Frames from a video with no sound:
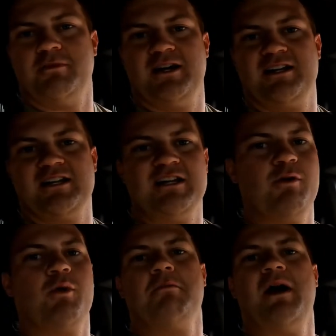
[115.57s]
But
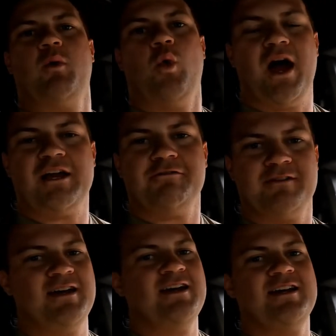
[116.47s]
even with my
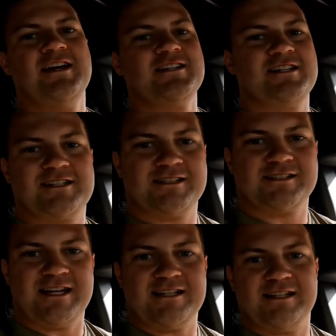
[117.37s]
wife, she
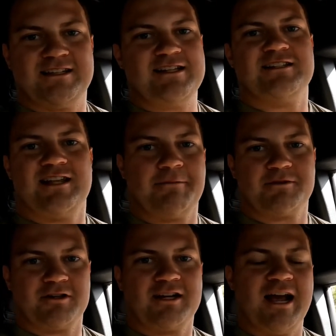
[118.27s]
still says that these
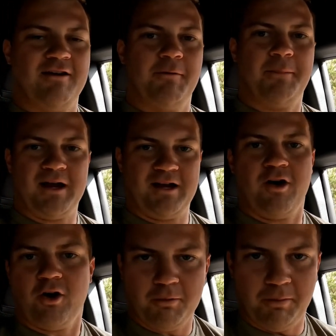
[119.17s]
steps are kind of a pain
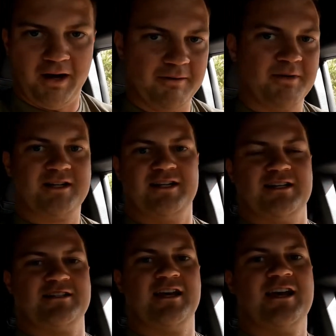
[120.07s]
in her butt
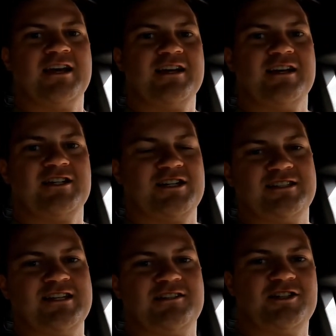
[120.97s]
because she
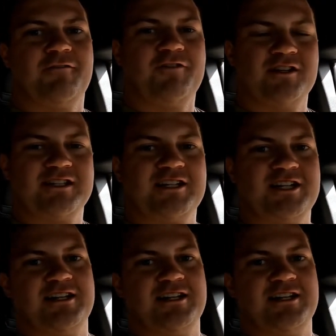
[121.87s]
says she feels like she